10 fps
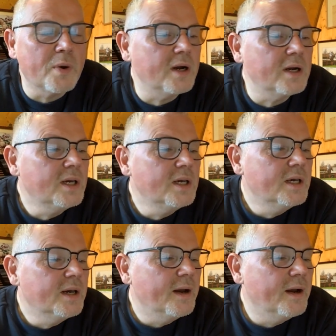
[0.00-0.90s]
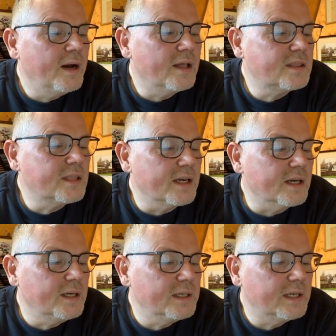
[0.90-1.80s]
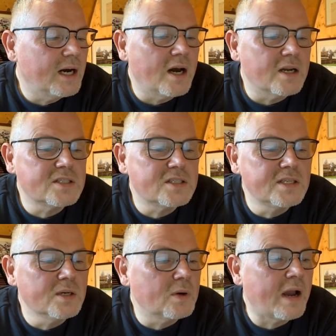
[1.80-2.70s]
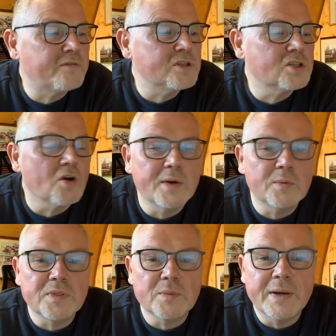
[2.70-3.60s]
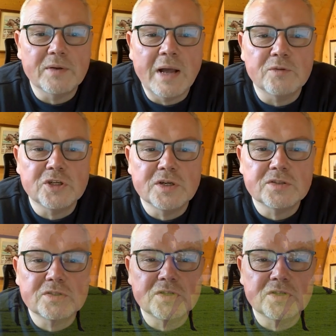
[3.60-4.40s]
But I think I'd still have to side with him, Algiers,